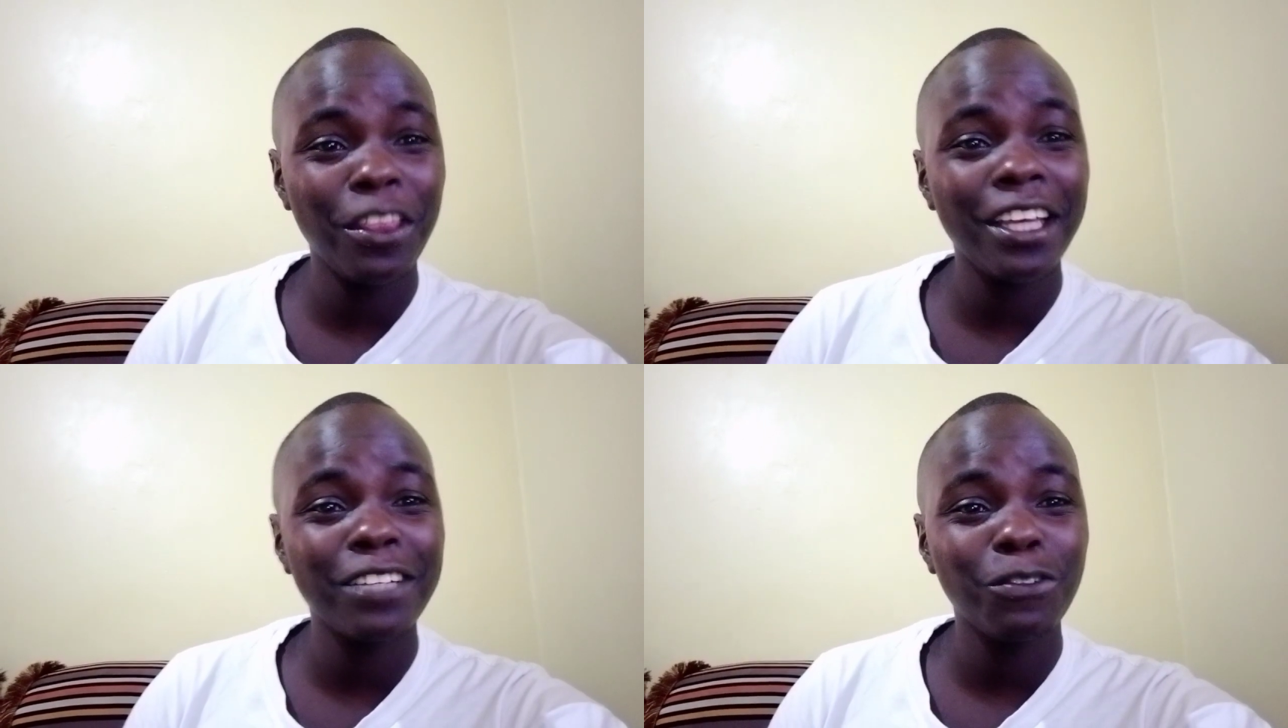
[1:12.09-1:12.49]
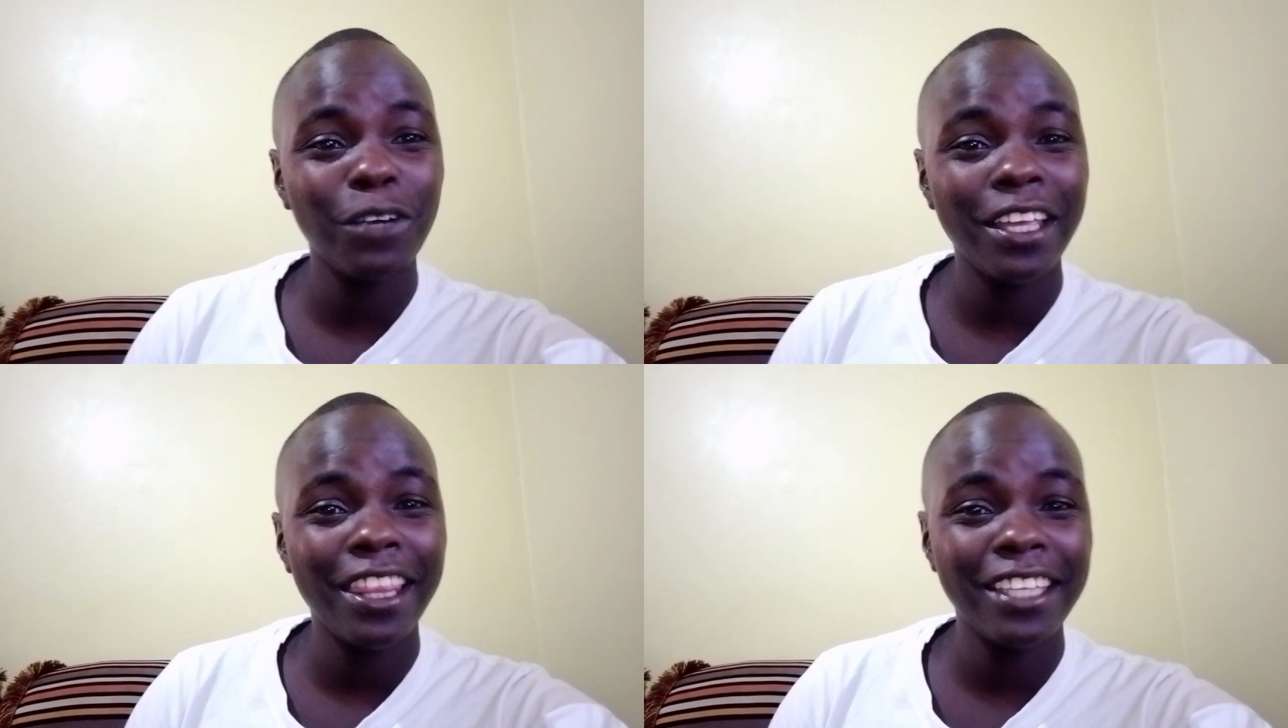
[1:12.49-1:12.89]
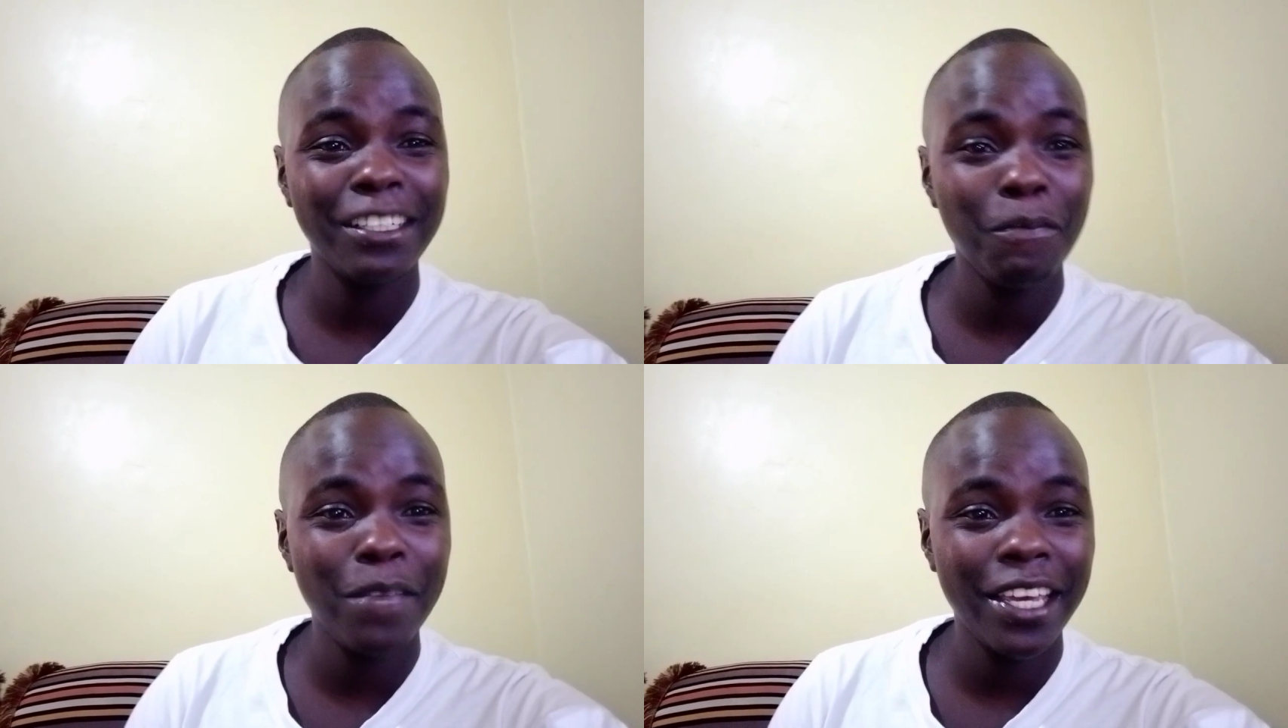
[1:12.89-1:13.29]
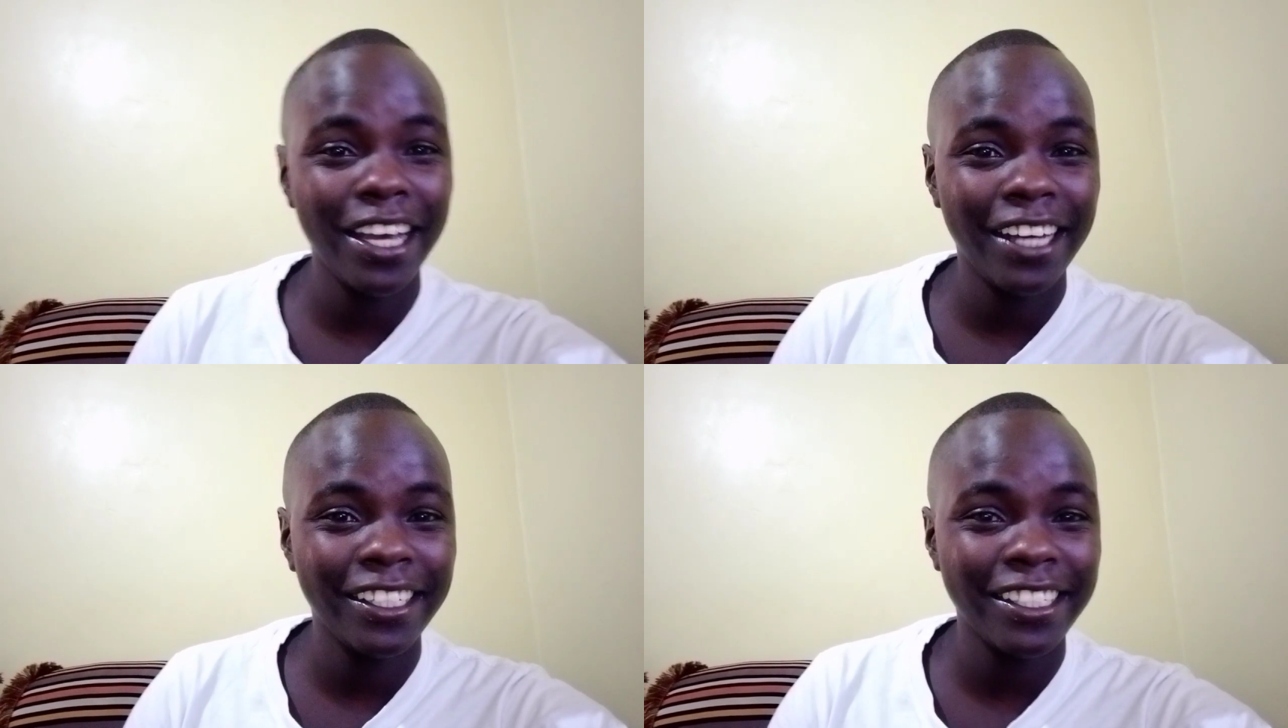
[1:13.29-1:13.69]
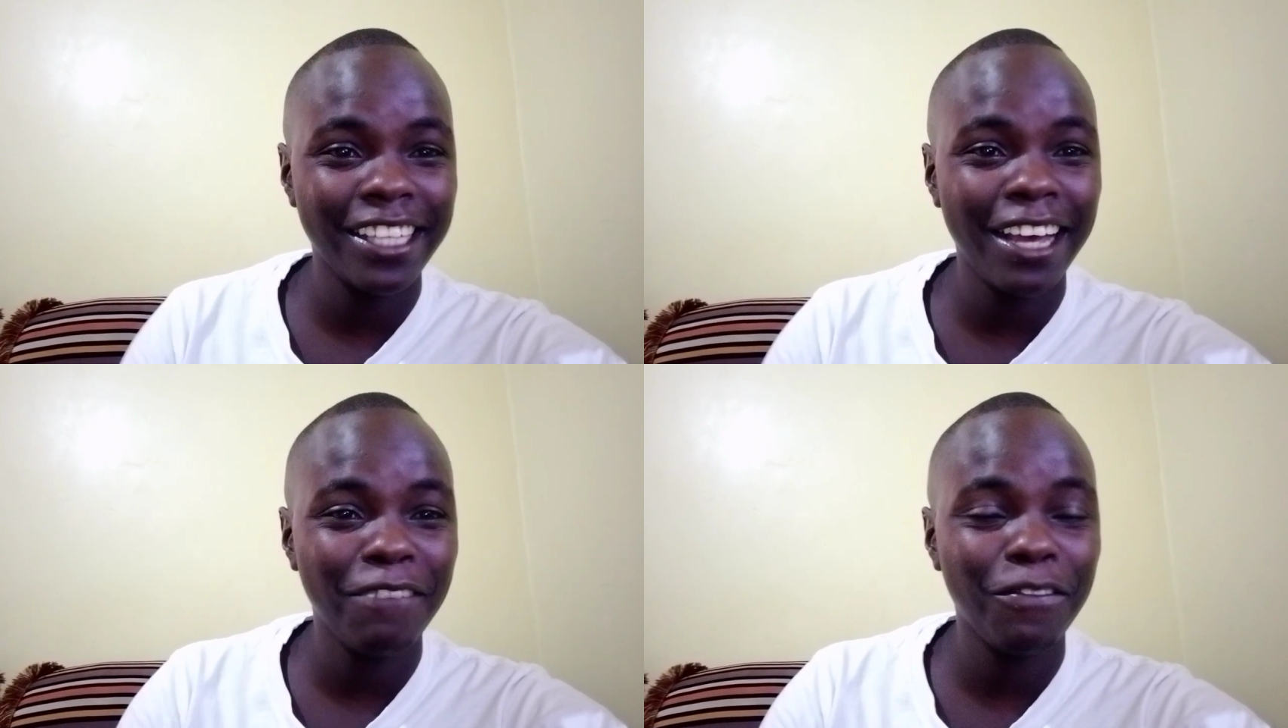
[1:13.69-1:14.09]
that's why the jamaicans
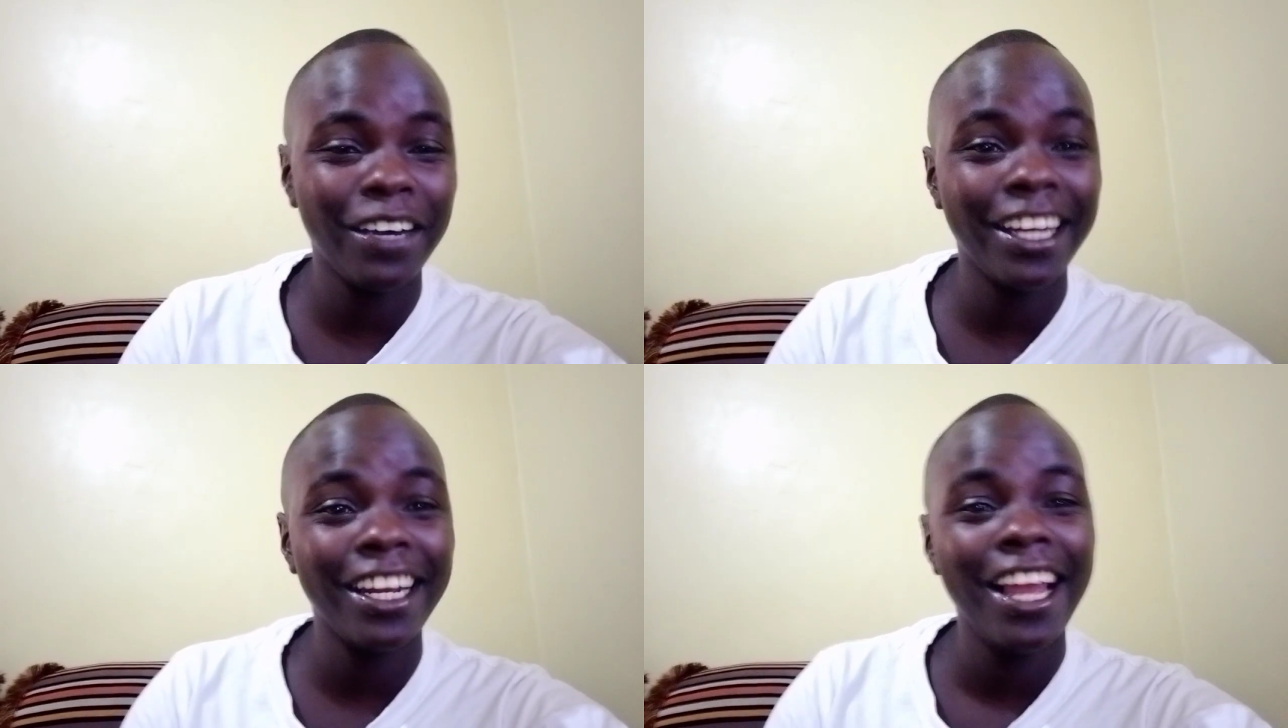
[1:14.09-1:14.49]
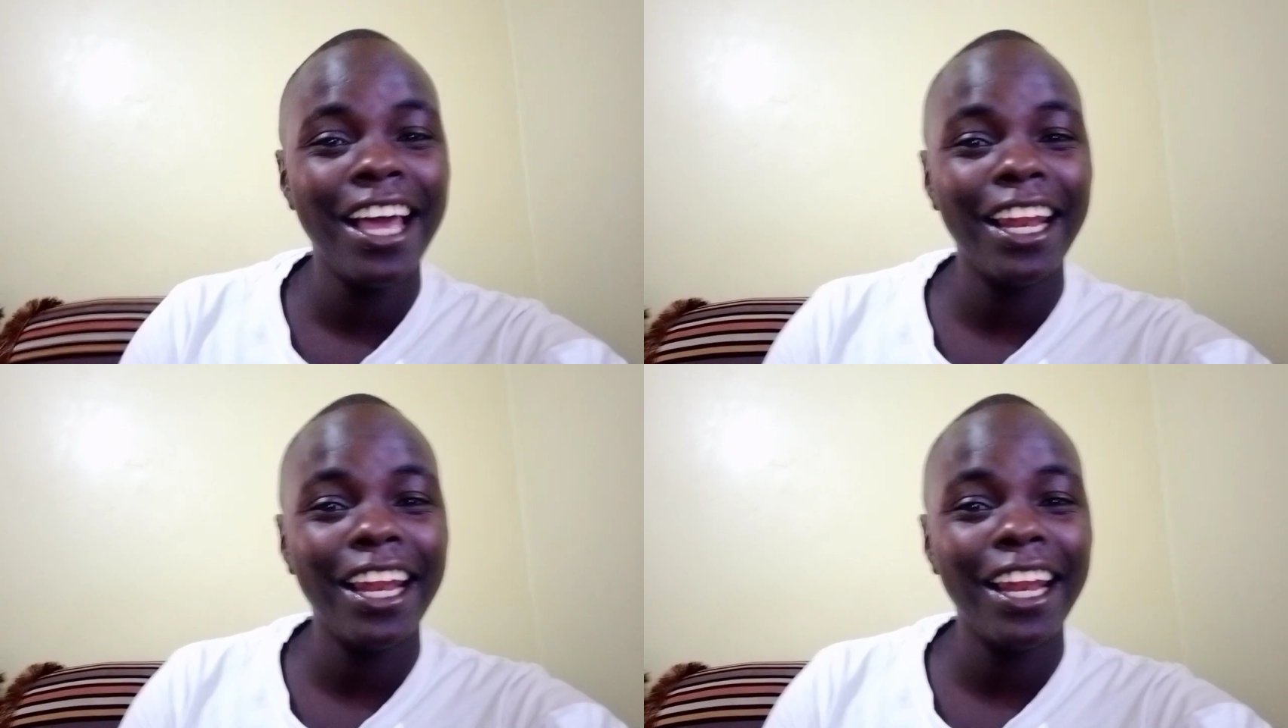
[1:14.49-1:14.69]
are fan